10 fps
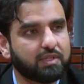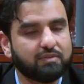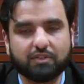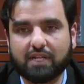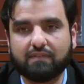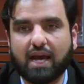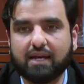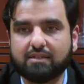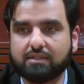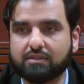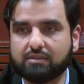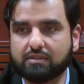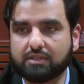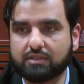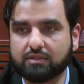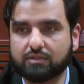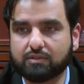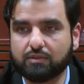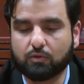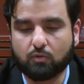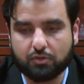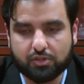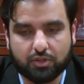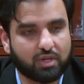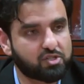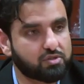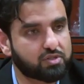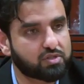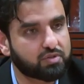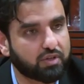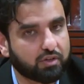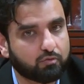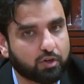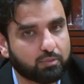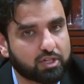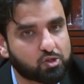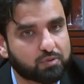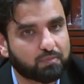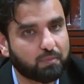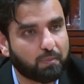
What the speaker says: leave it at that and look forward to your questions. Thank you very much.